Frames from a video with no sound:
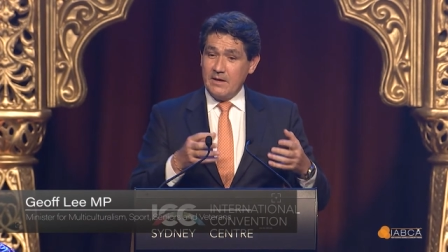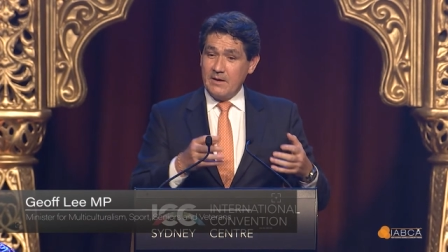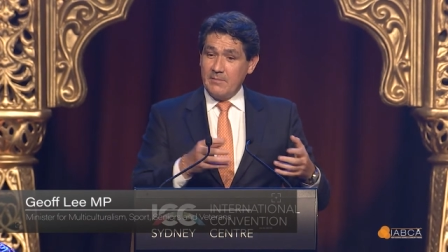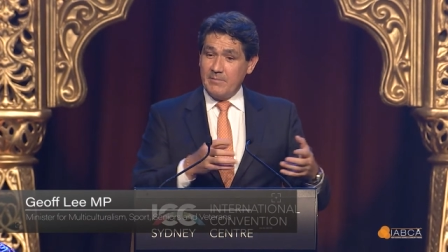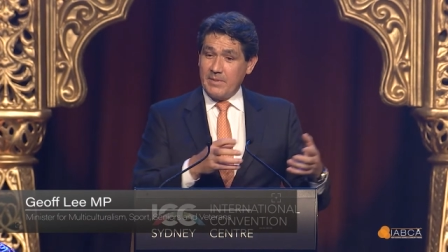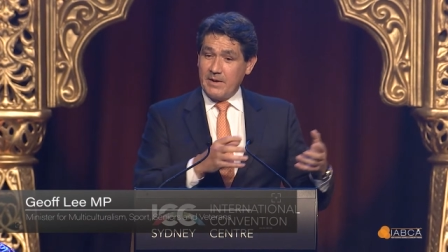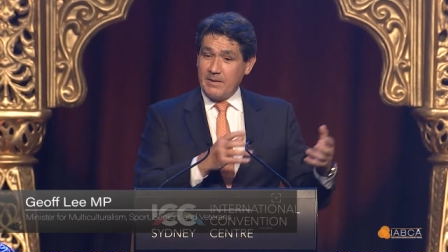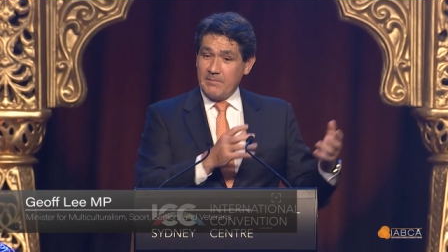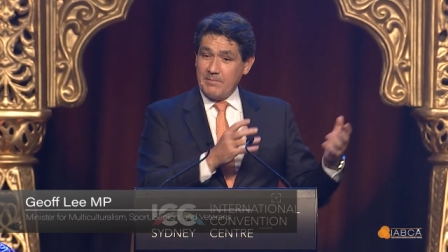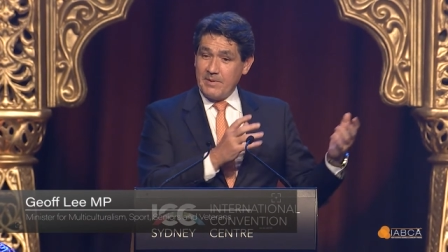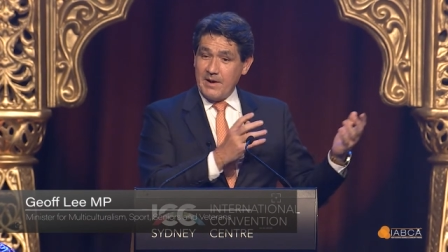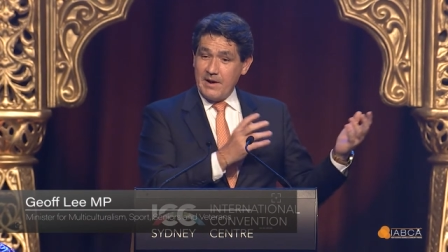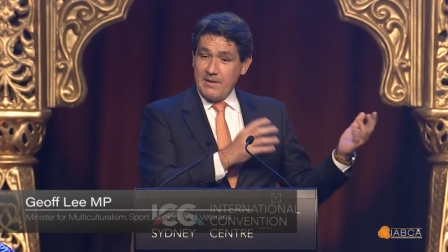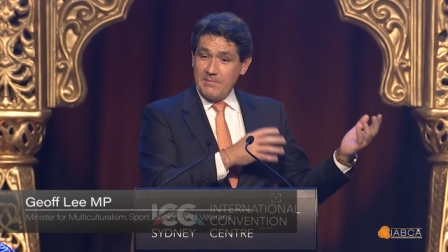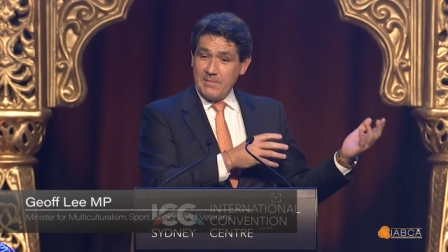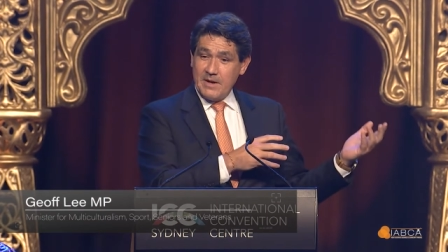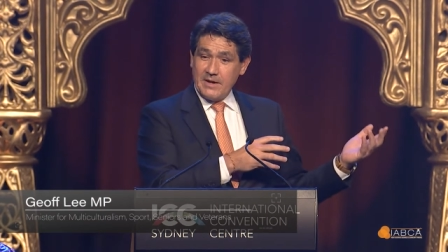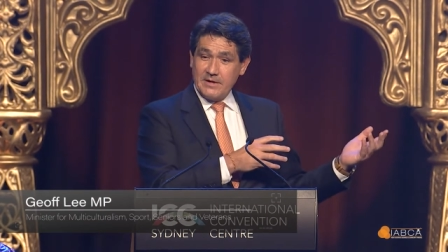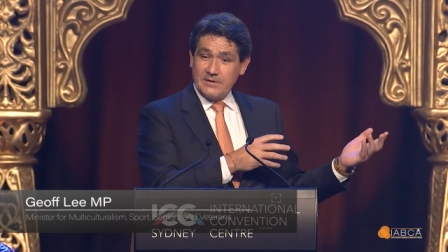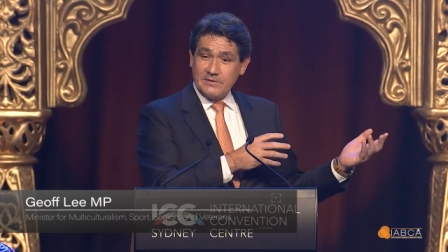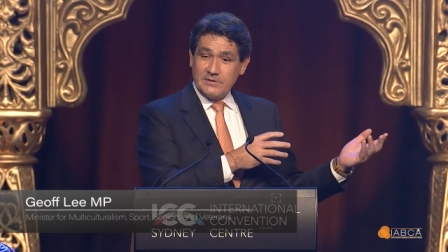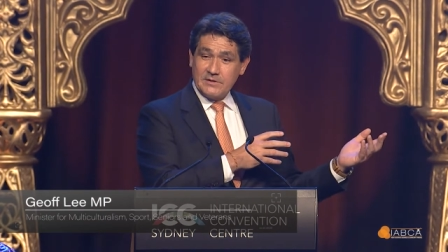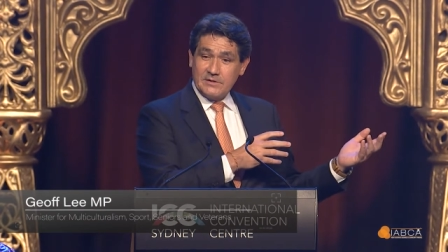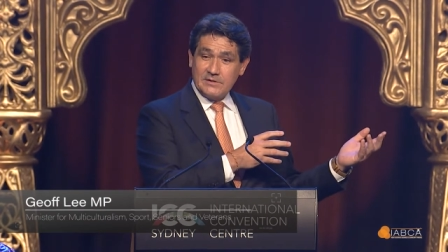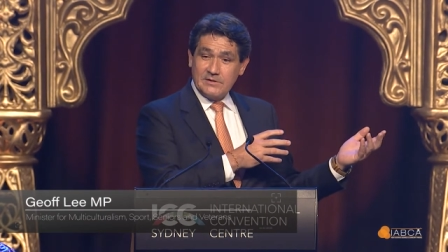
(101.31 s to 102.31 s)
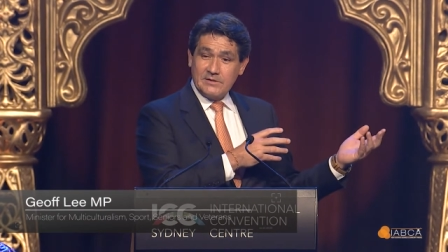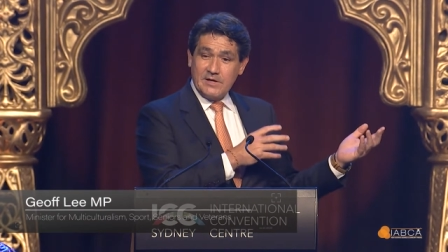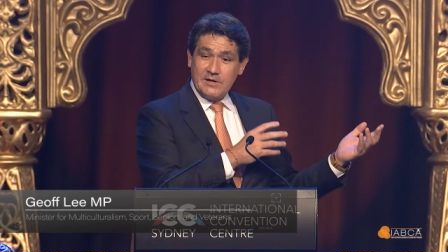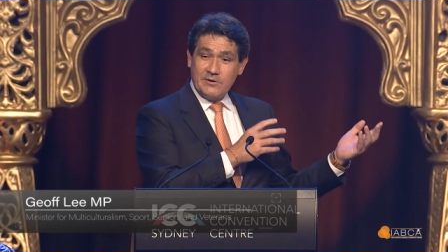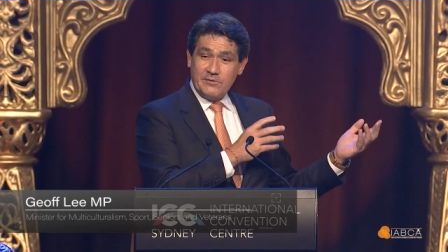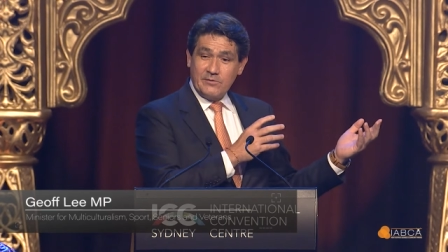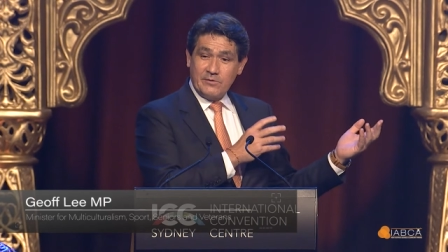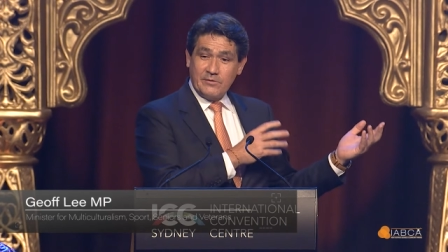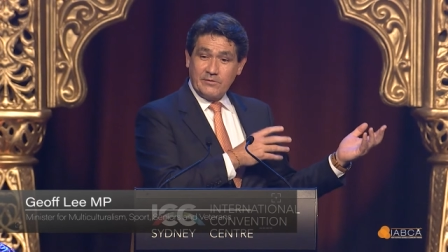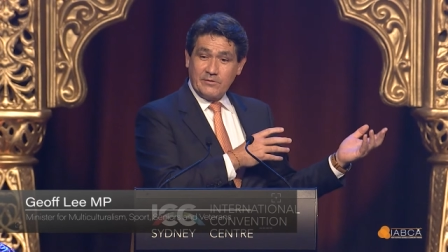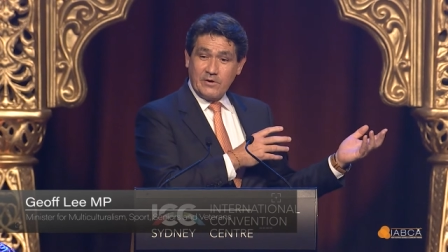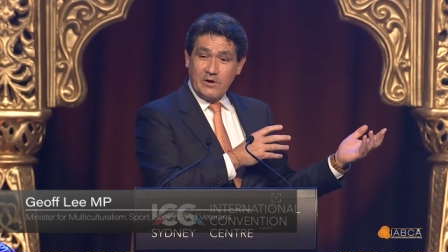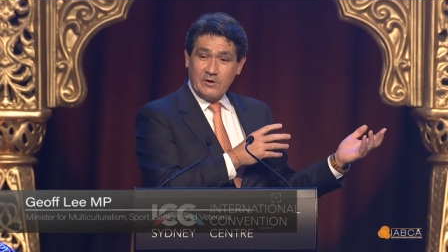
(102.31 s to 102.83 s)
but Parramatta is a
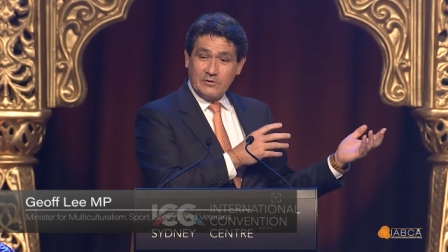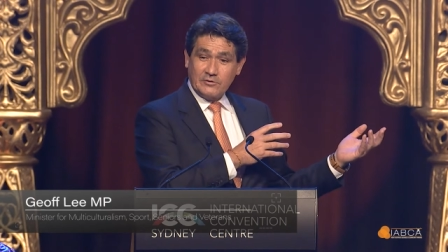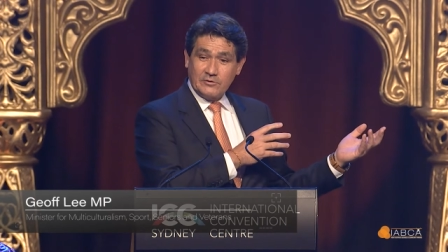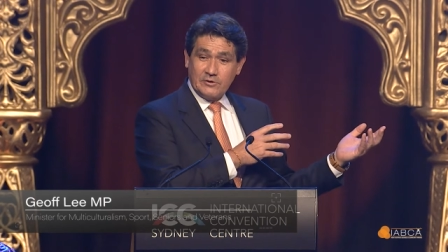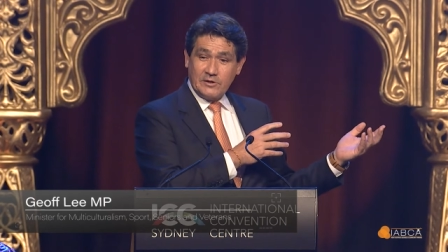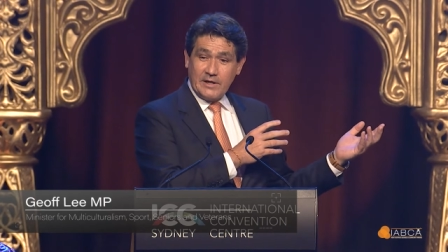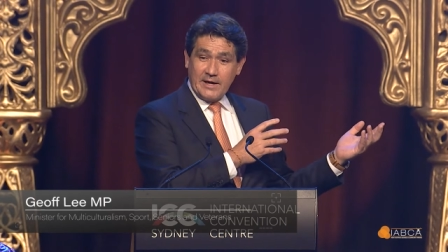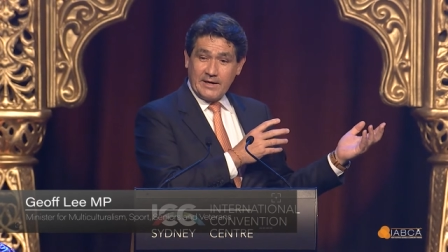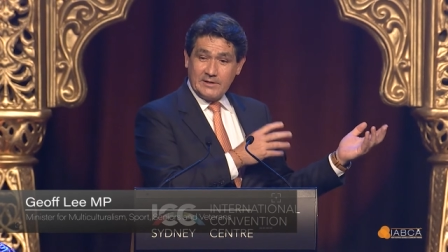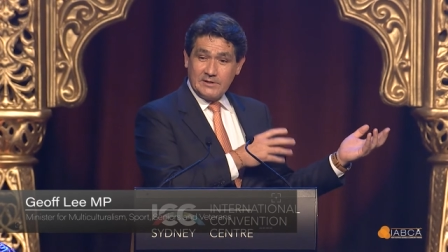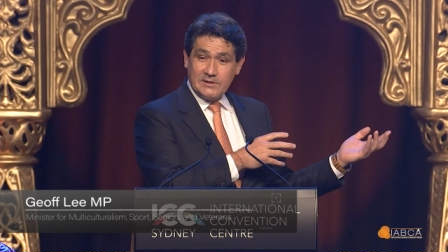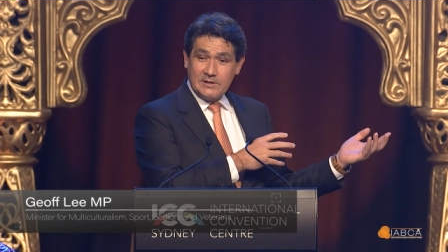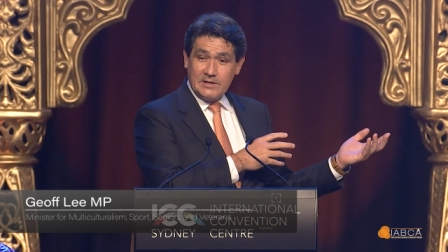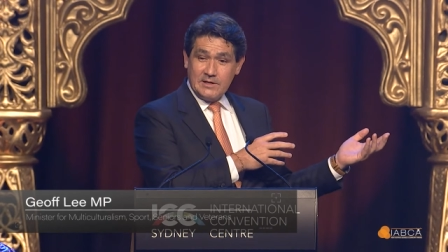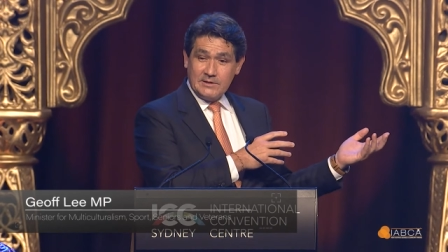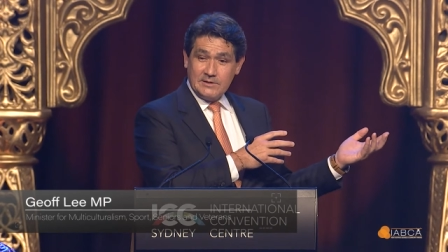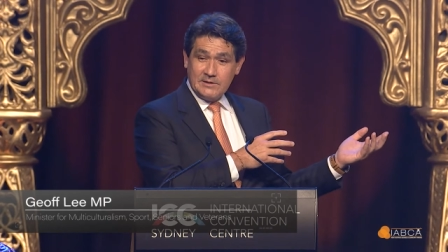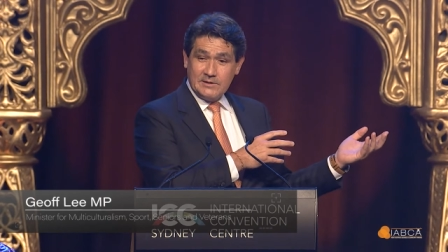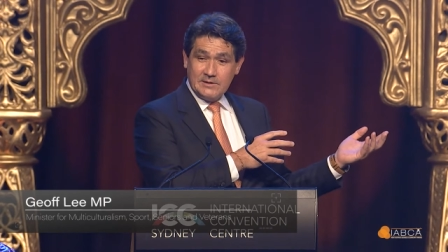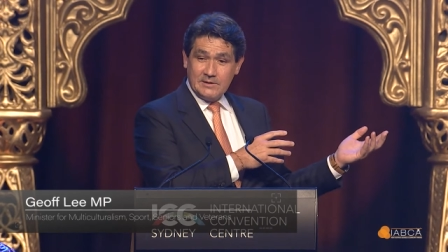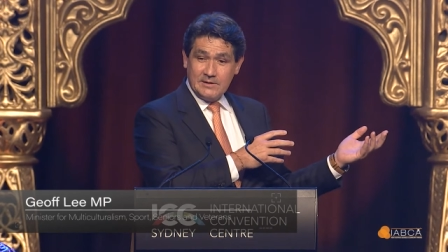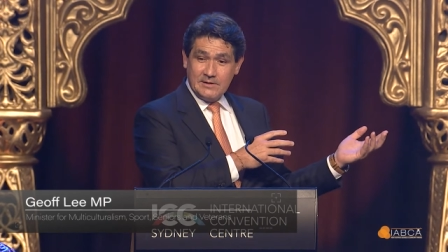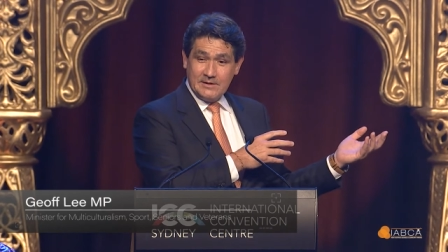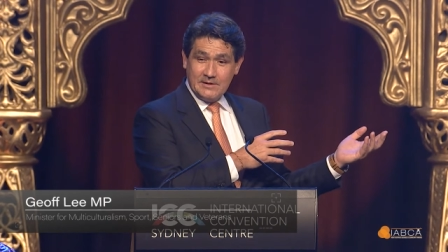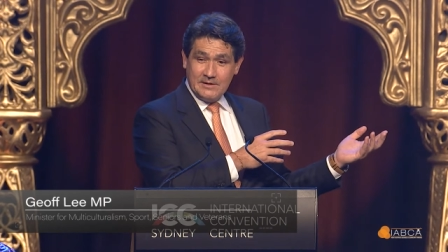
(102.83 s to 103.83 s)
centre of cultural excellence,